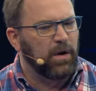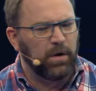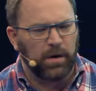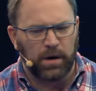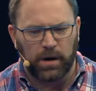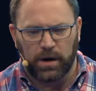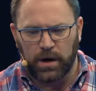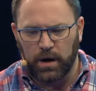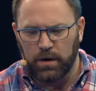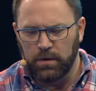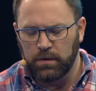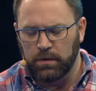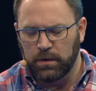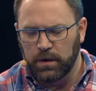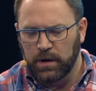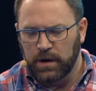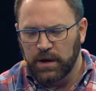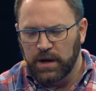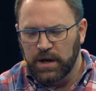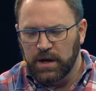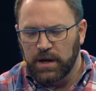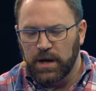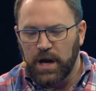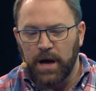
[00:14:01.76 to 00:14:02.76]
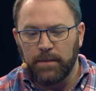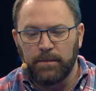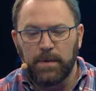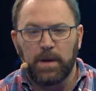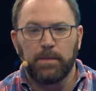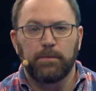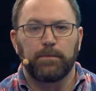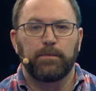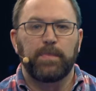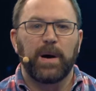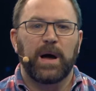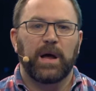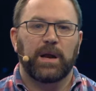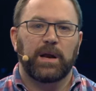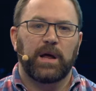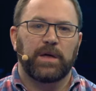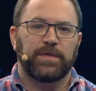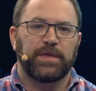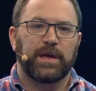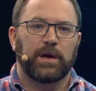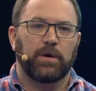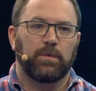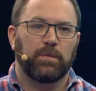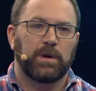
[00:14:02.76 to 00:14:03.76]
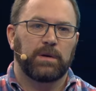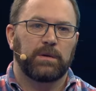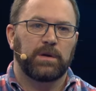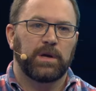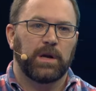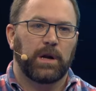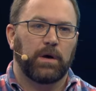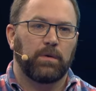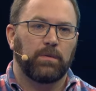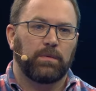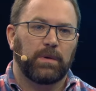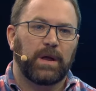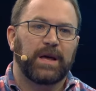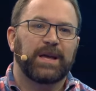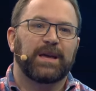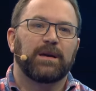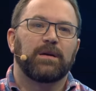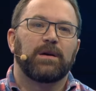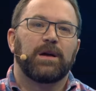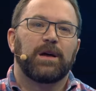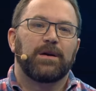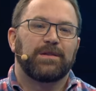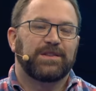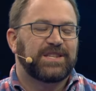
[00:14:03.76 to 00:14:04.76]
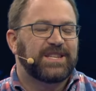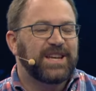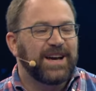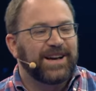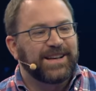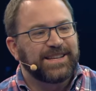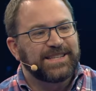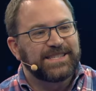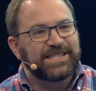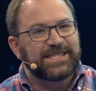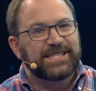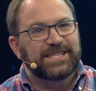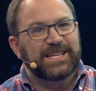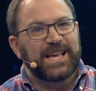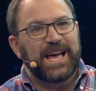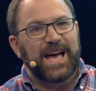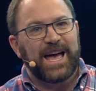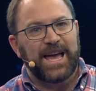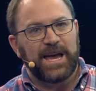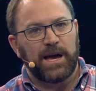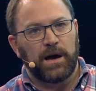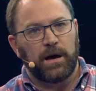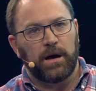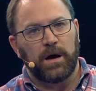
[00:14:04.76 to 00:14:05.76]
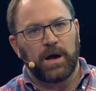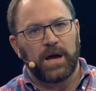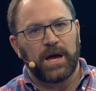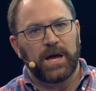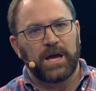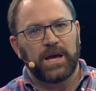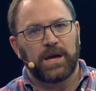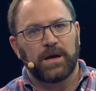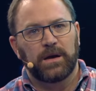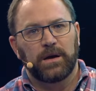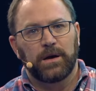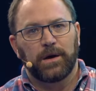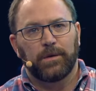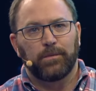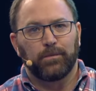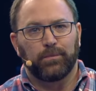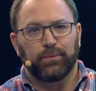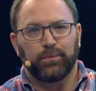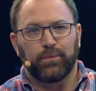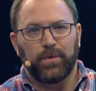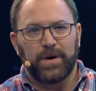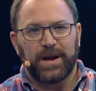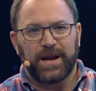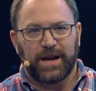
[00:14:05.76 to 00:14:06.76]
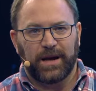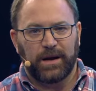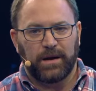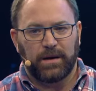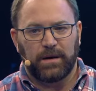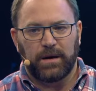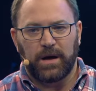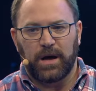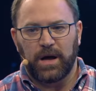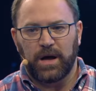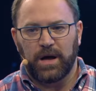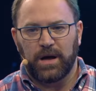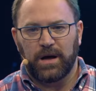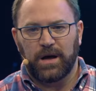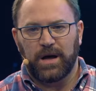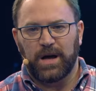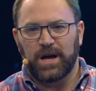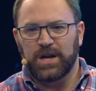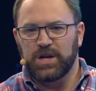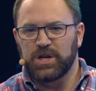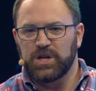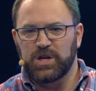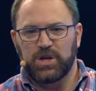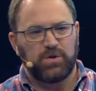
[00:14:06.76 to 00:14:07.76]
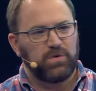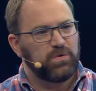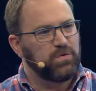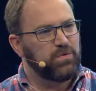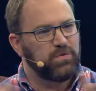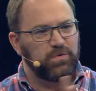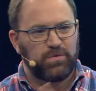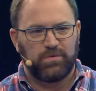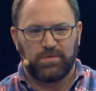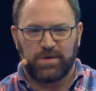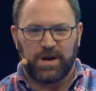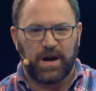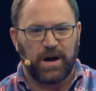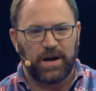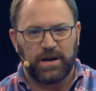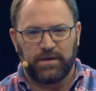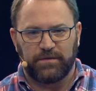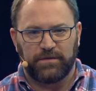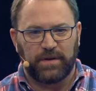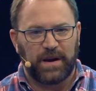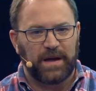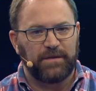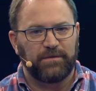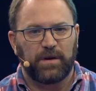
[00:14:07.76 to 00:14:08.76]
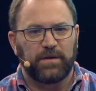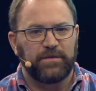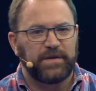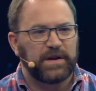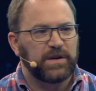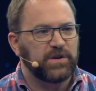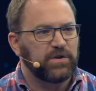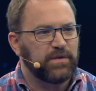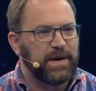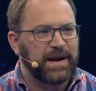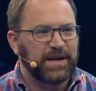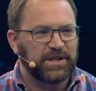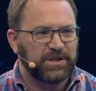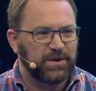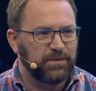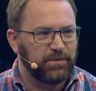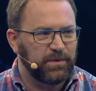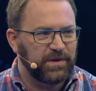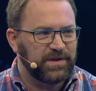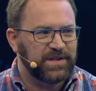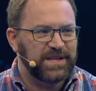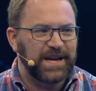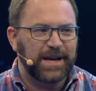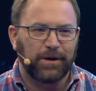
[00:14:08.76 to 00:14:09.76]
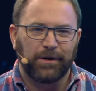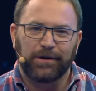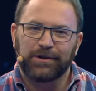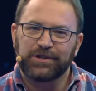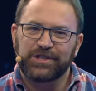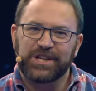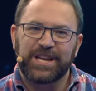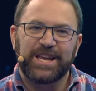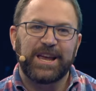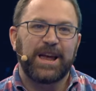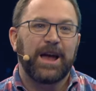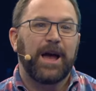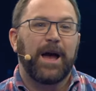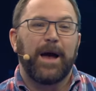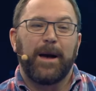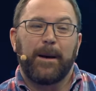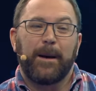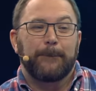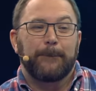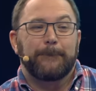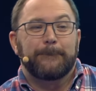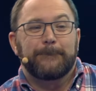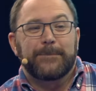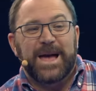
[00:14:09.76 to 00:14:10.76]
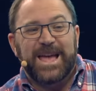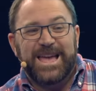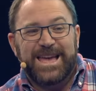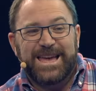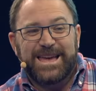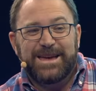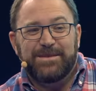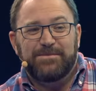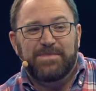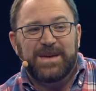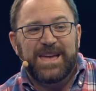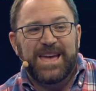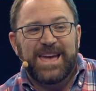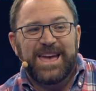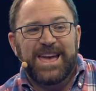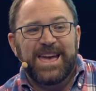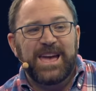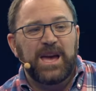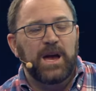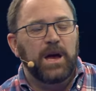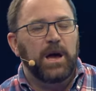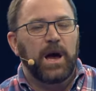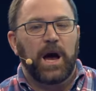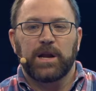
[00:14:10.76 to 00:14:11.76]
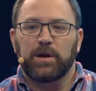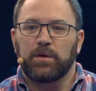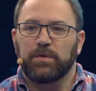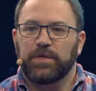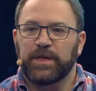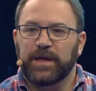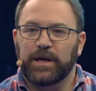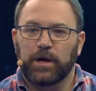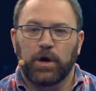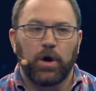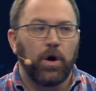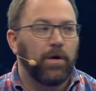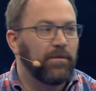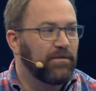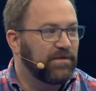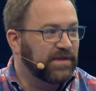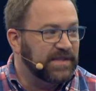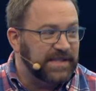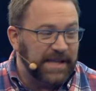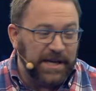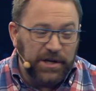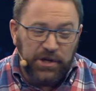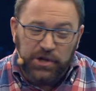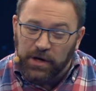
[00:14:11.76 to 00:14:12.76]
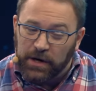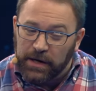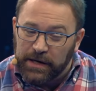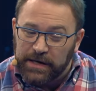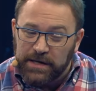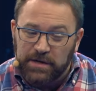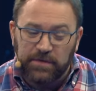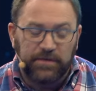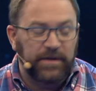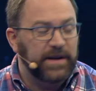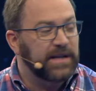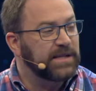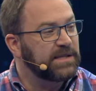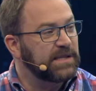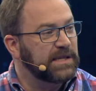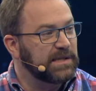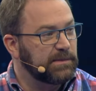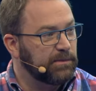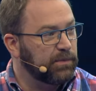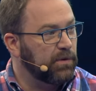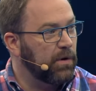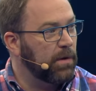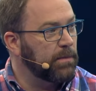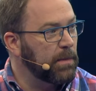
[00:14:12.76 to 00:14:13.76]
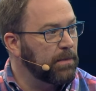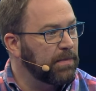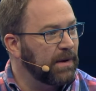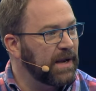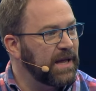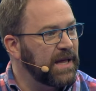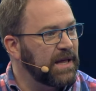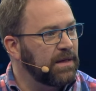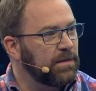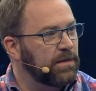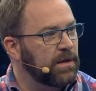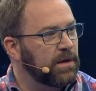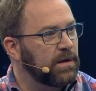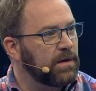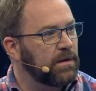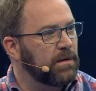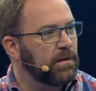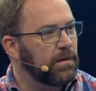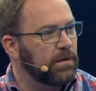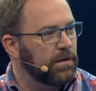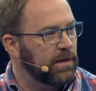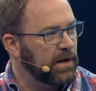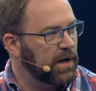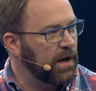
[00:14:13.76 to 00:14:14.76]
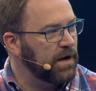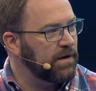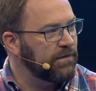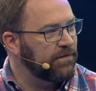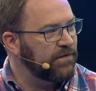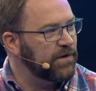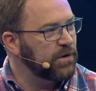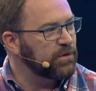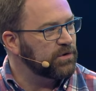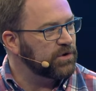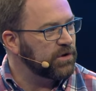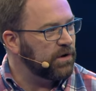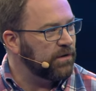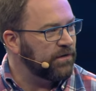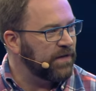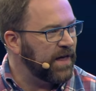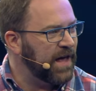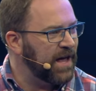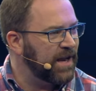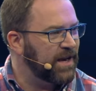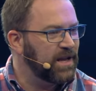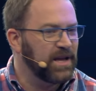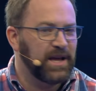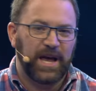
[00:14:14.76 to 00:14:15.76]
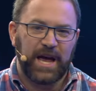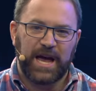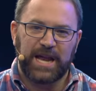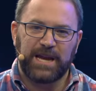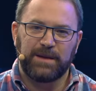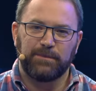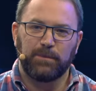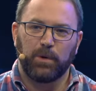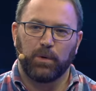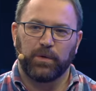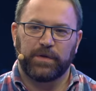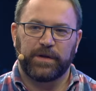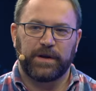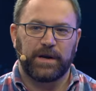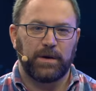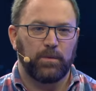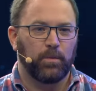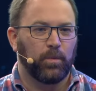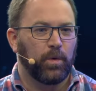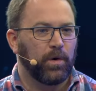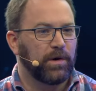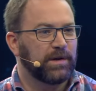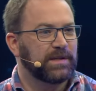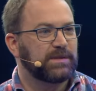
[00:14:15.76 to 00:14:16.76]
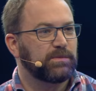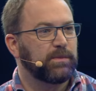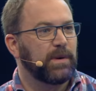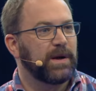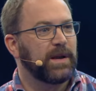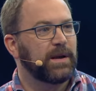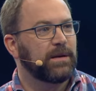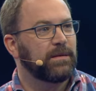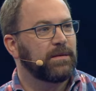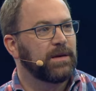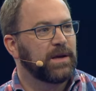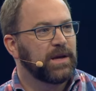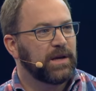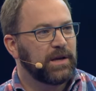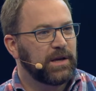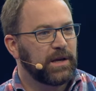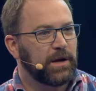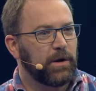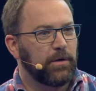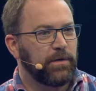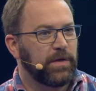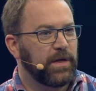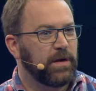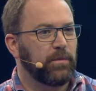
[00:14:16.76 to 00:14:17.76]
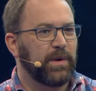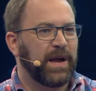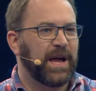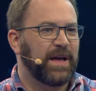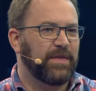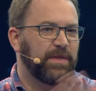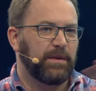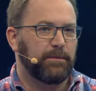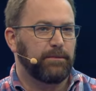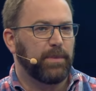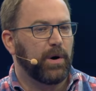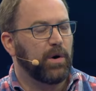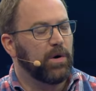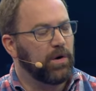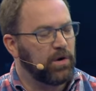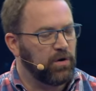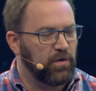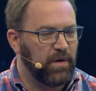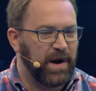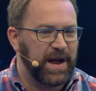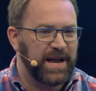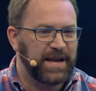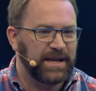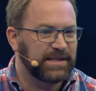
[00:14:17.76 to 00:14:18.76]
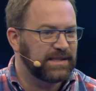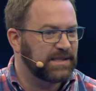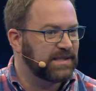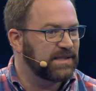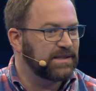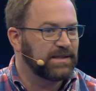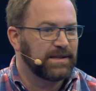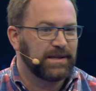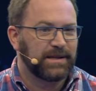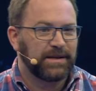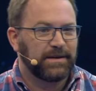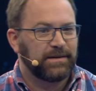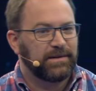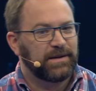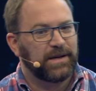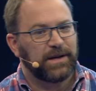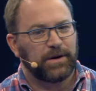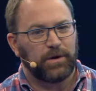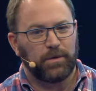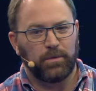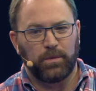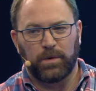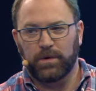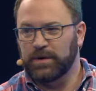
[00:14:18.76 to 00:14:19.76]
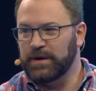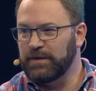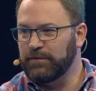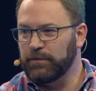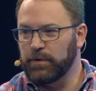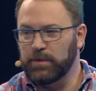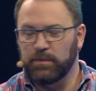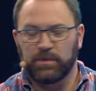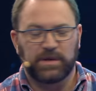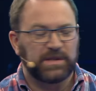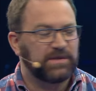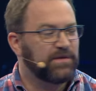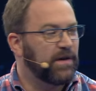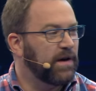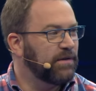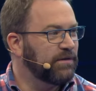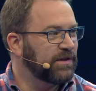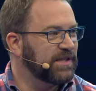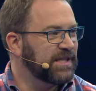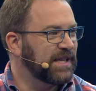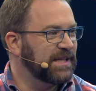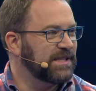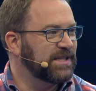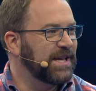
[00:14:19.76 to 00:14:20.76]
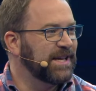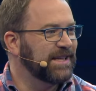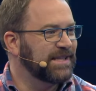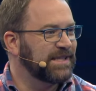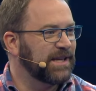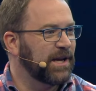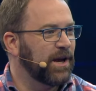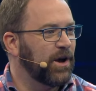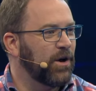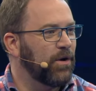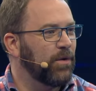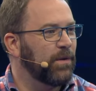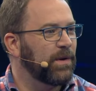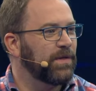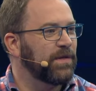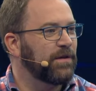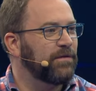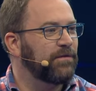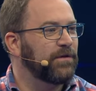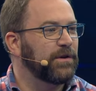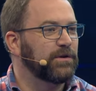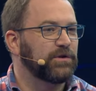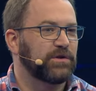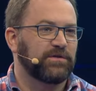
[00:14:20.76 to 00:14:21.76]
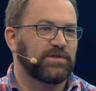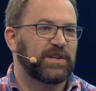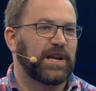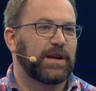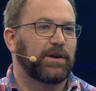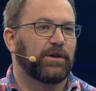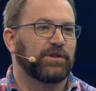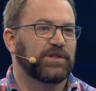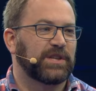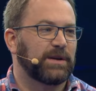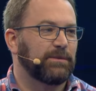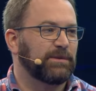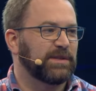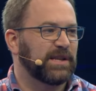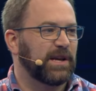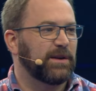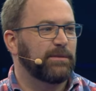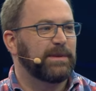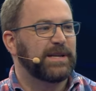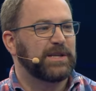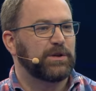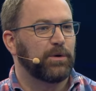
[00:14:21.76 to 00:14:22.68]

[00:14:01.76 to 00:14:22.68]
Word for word: long ago. Um, but I think, you know, like, does AI bring uh, a new kind of level of interaction with technology? Maybe. I don't think conversational interface is probably the, the kind of future of that any more than it was when, you know, that we had the bot craze you know, whatever it was five or six years ago, and the future of technology was going to be